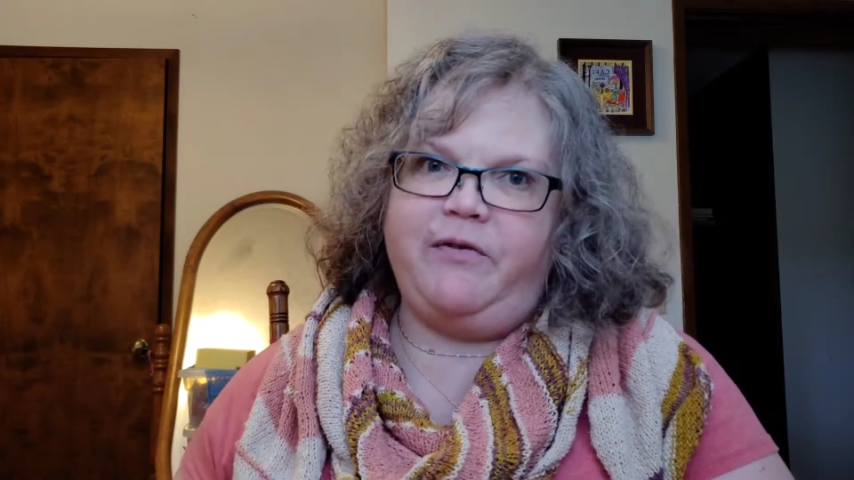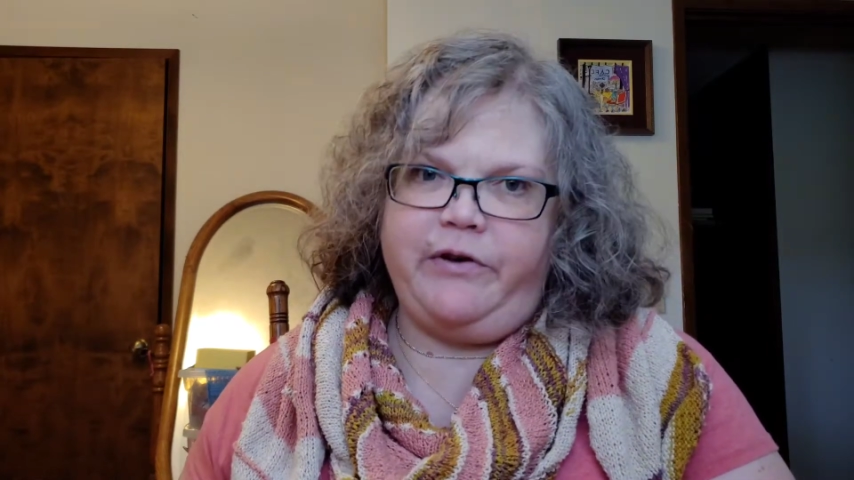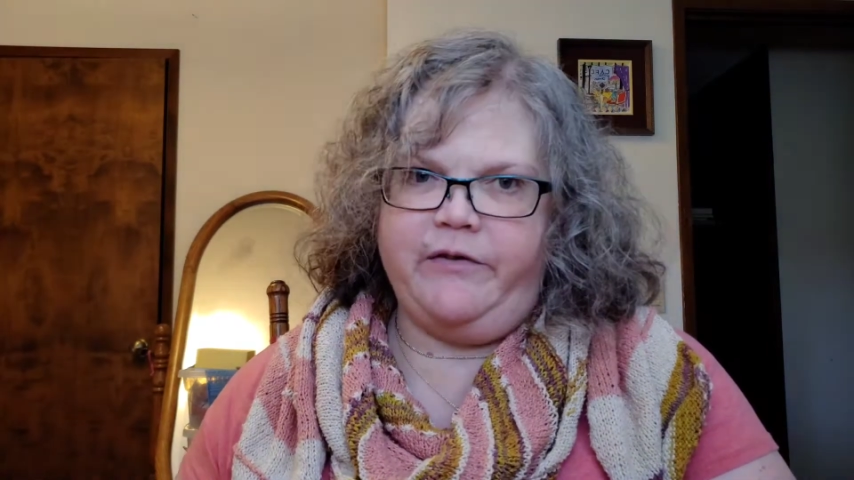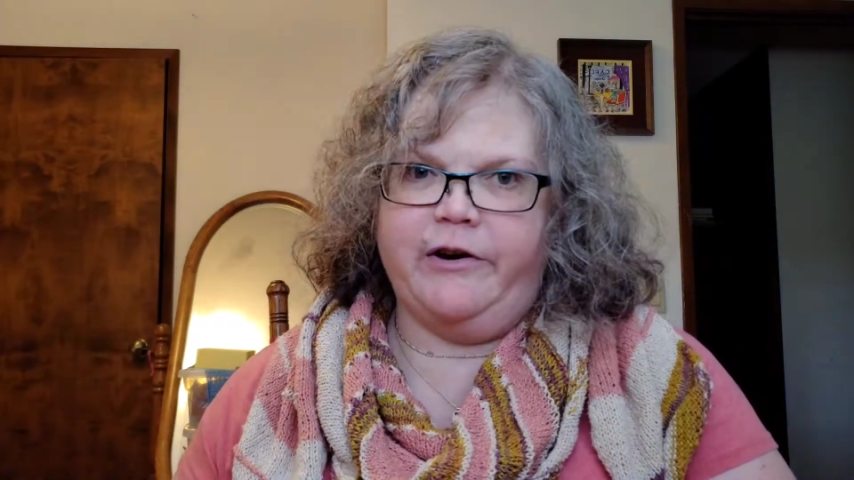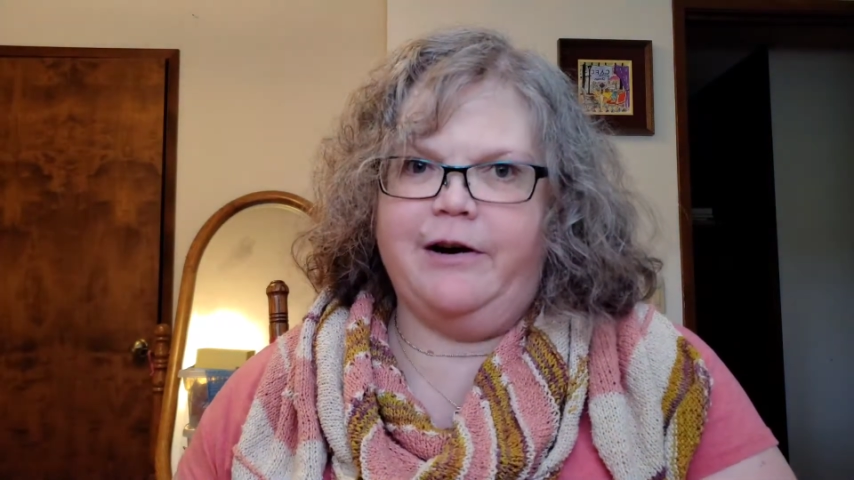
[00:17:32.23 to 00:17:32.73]

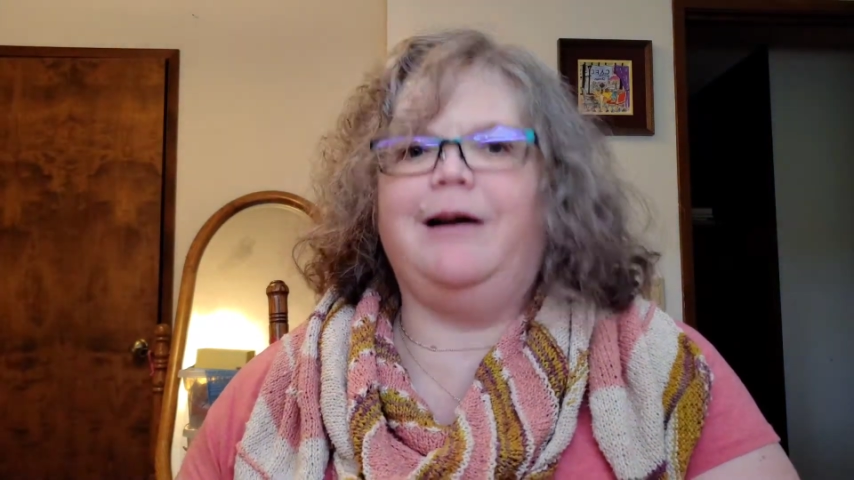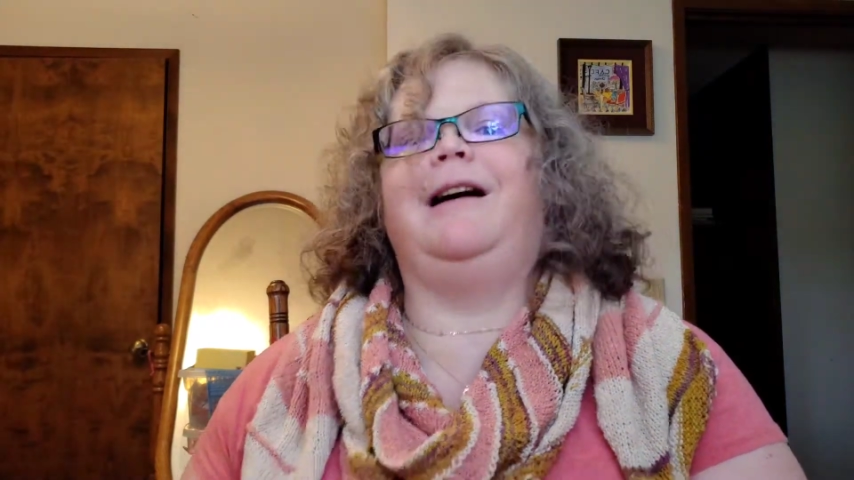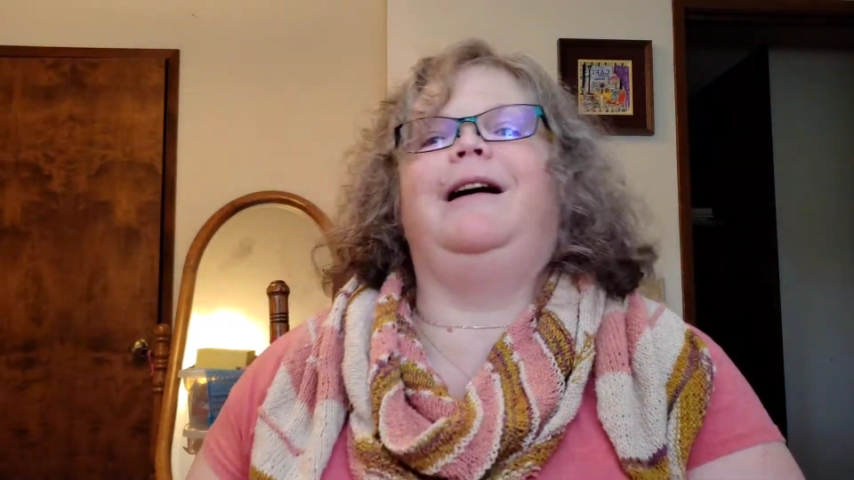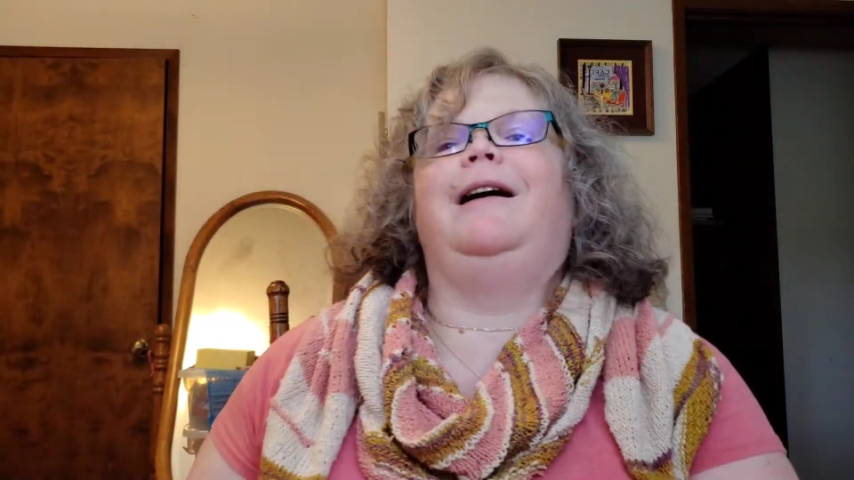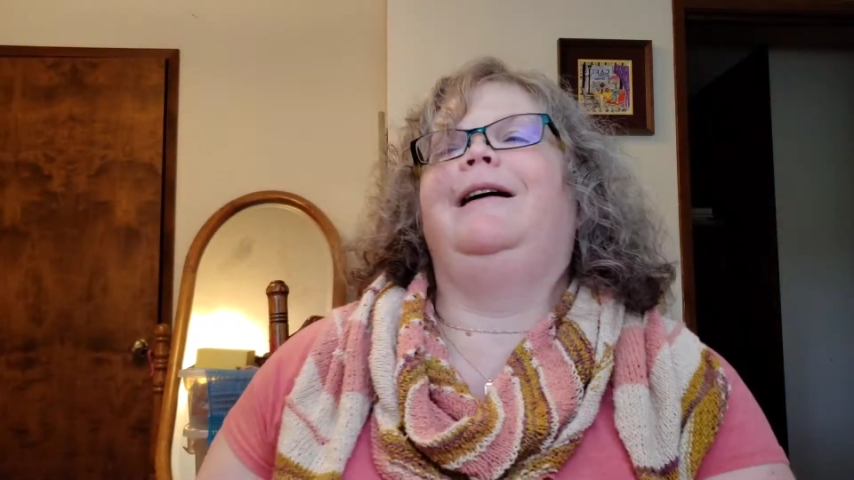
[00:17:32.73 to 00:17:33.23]
fever.
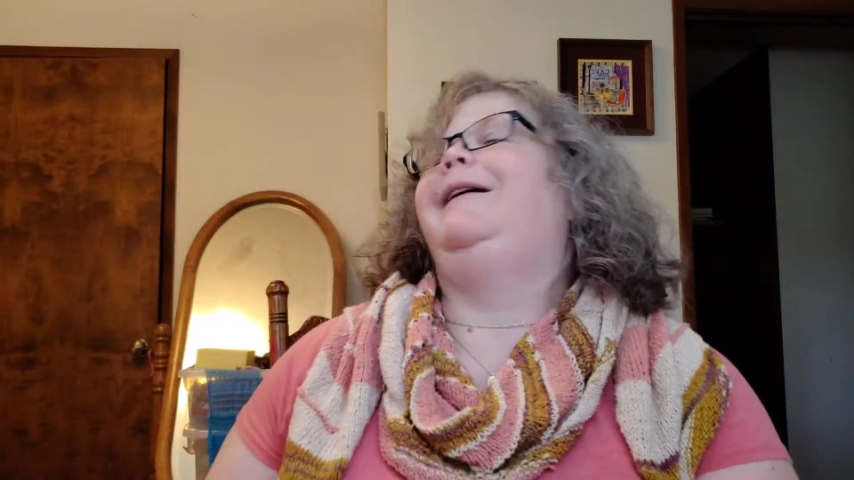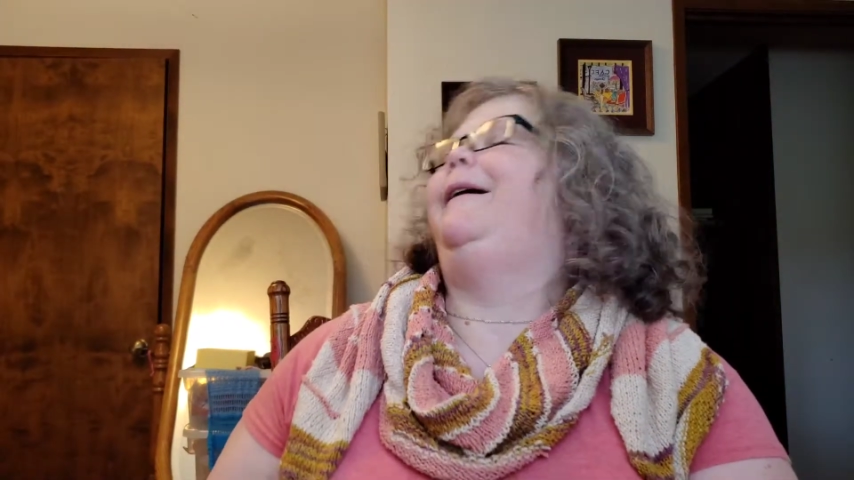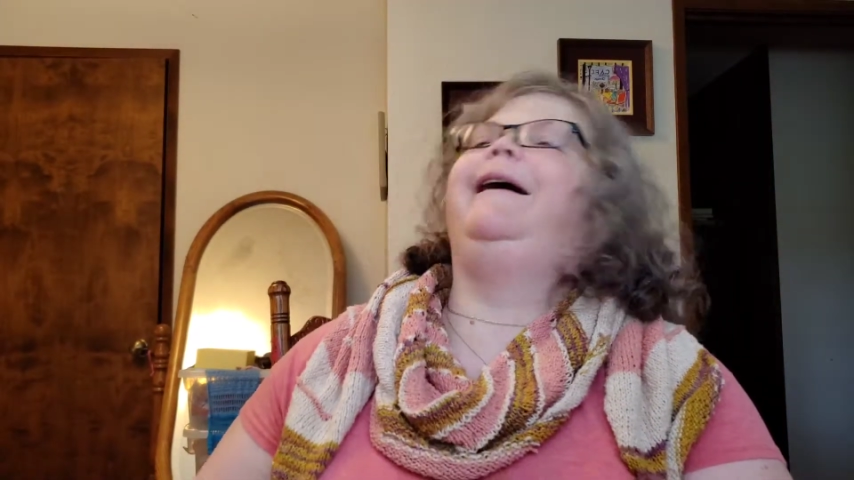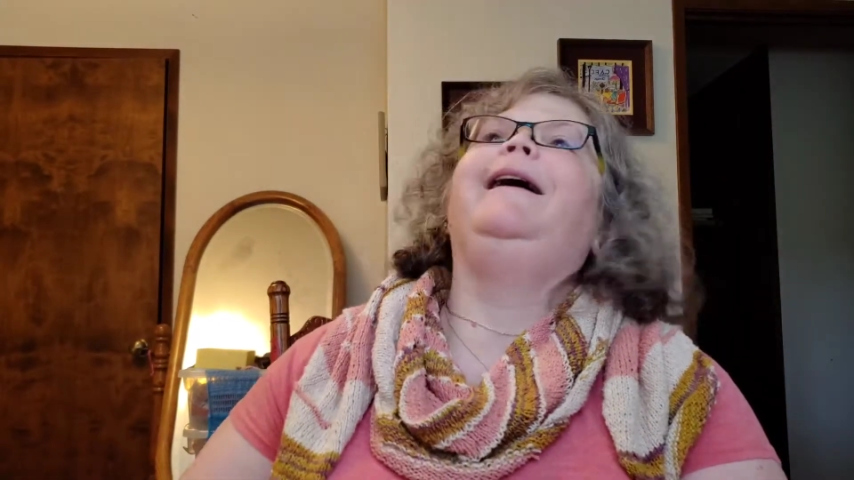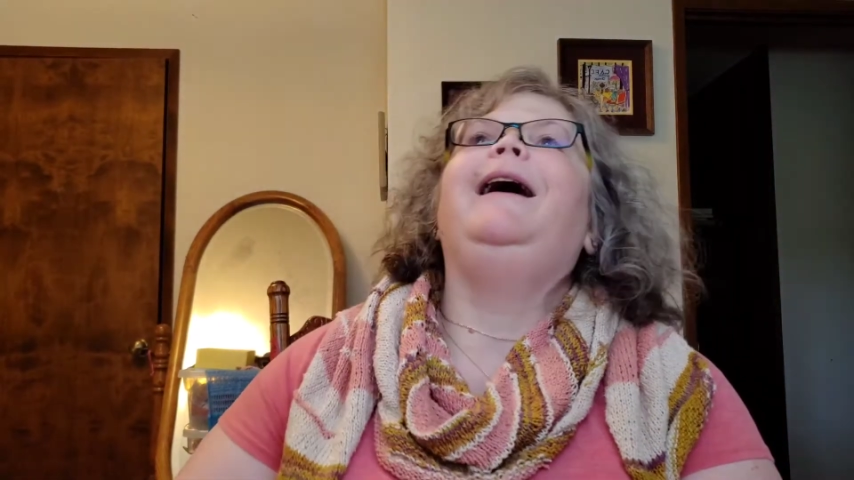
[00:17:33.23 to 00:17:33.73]

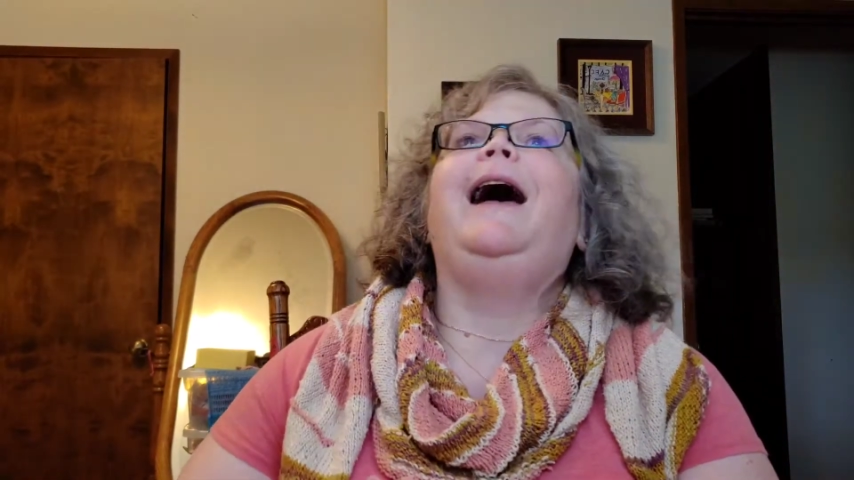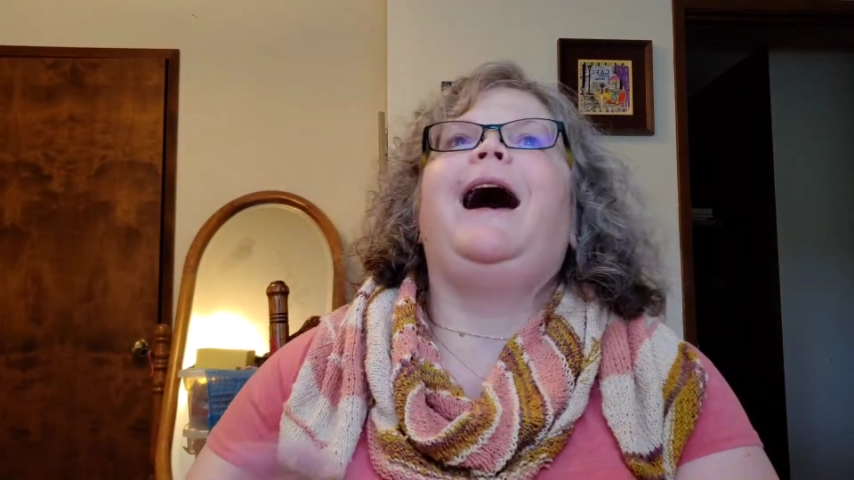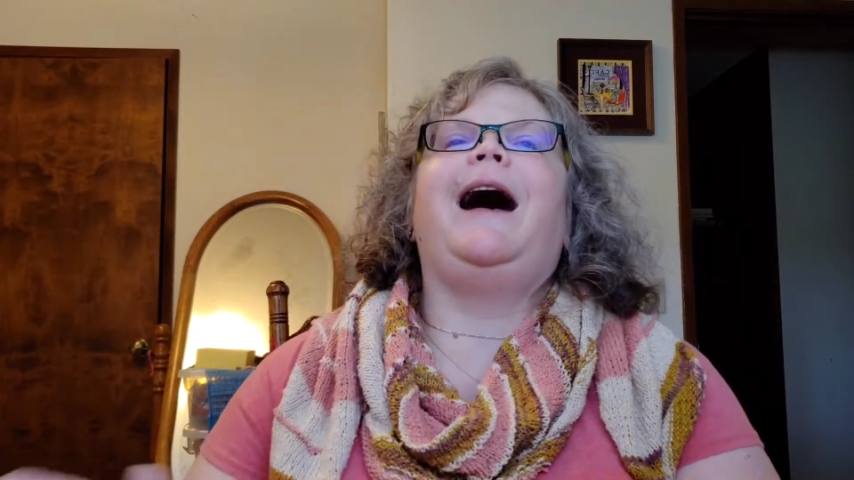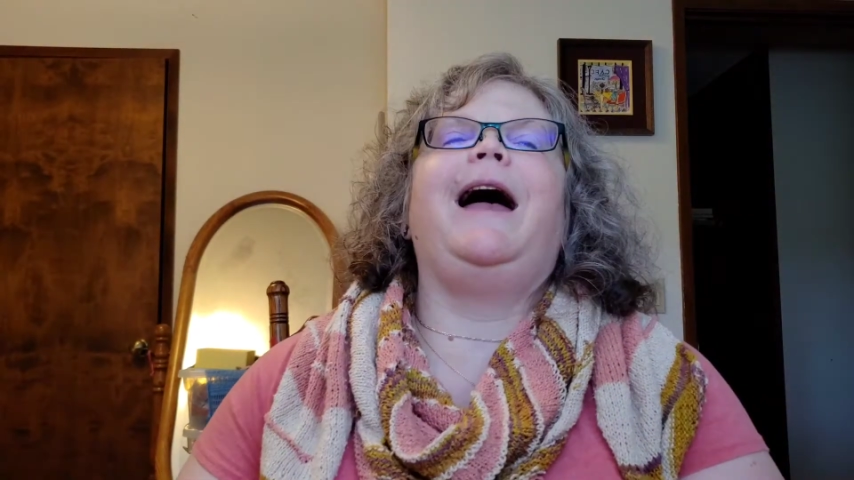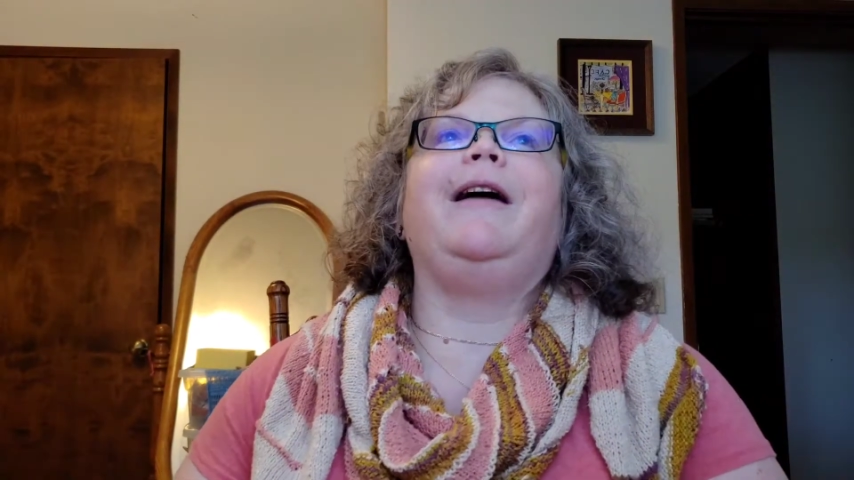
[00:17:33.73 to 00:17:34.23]

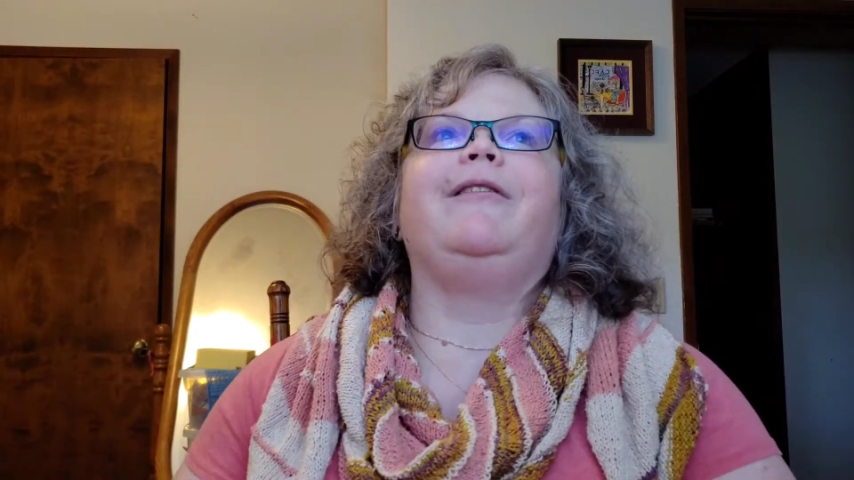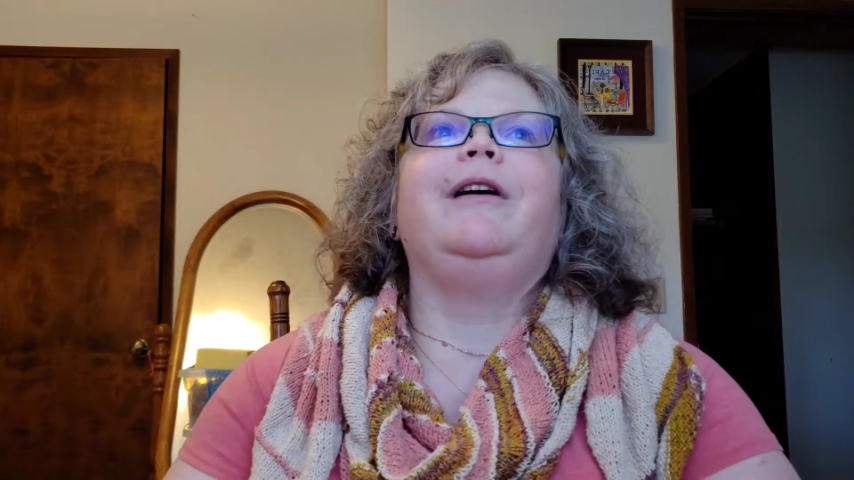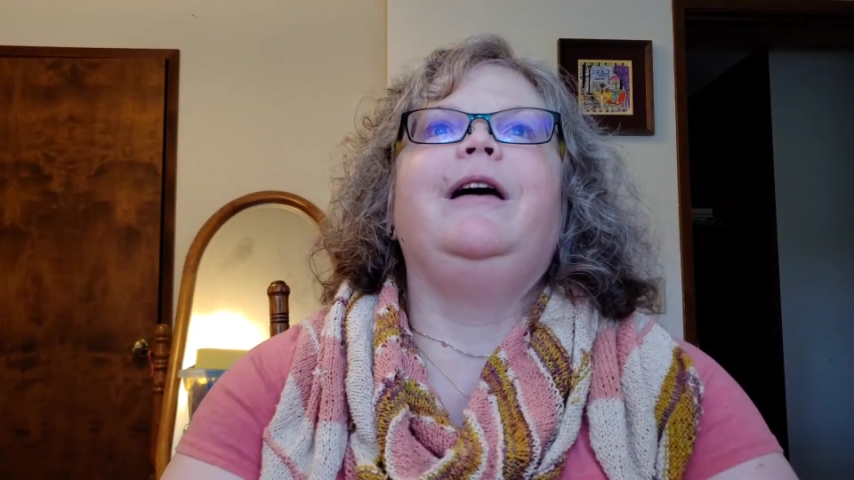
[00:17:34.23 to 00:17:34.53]
I've